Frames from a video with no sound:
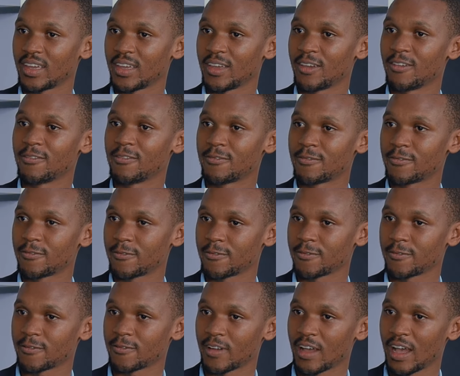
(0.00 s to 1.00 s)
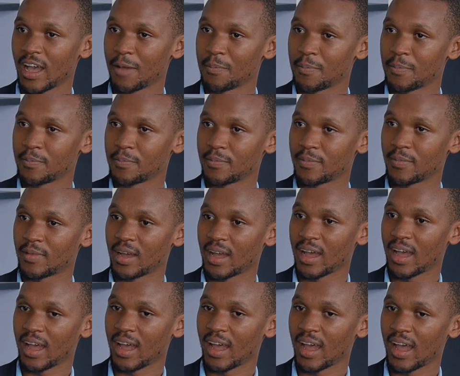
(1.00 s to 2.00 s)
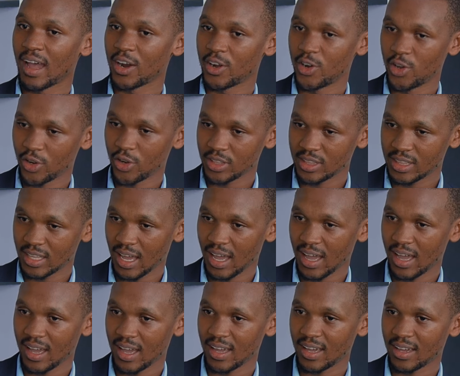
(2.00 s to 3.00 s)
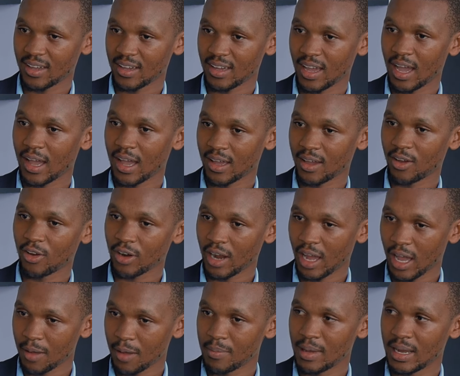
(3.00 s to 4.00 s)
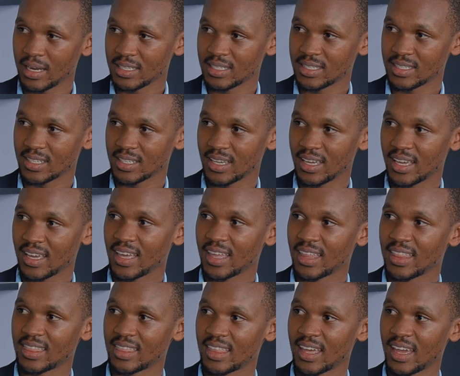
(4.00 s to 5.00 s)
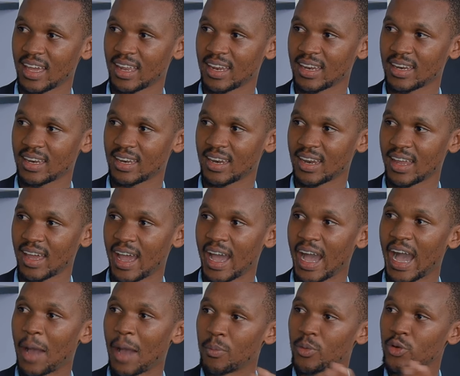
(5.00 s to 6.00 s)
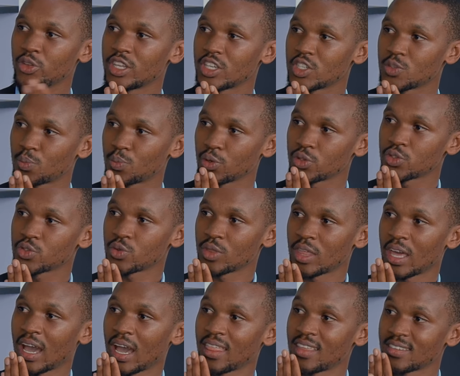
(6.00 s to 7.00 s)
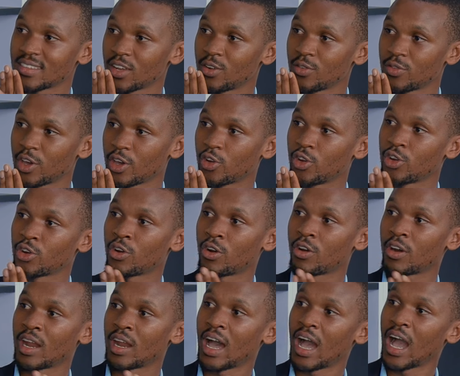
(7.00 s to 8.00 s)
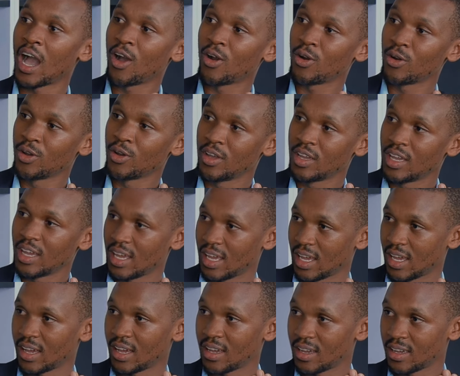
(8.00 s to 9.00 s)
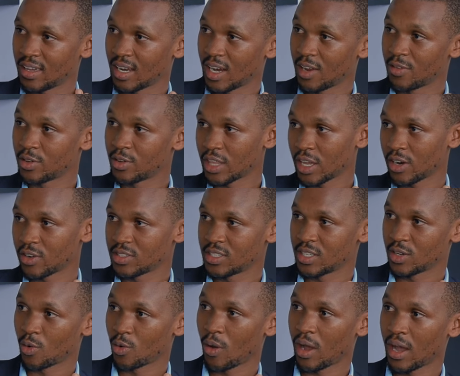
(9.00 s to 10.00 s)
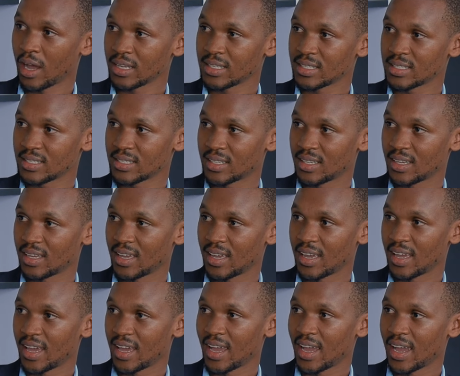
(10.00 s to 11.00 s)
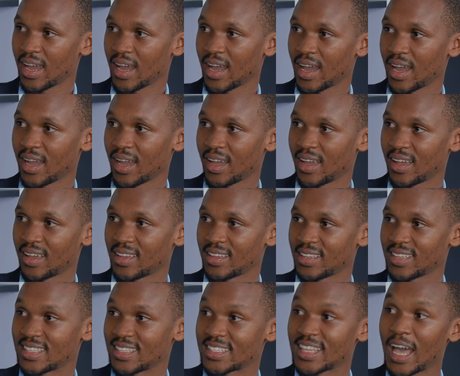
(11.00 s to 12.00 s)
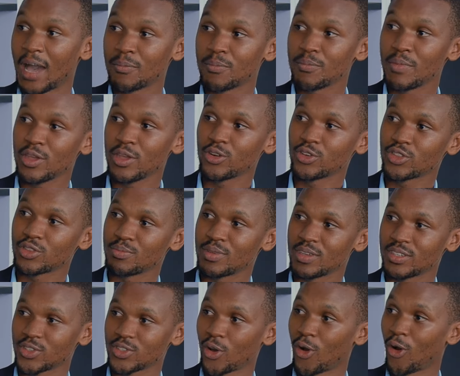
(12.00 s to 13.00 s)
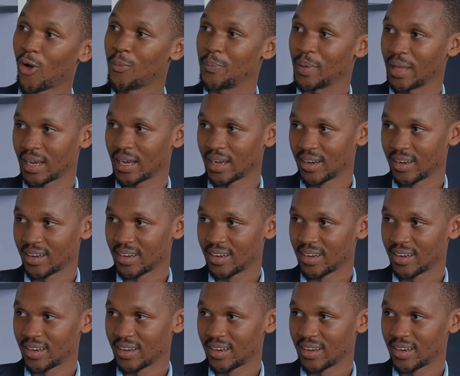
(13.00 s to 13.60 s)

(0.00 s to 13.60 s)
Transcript: if I'm a doctor uh, or herbalist, then I'm not exposed to the other side of the coin on how uh, levothyroxine works, mm-hmm. some may not be so open.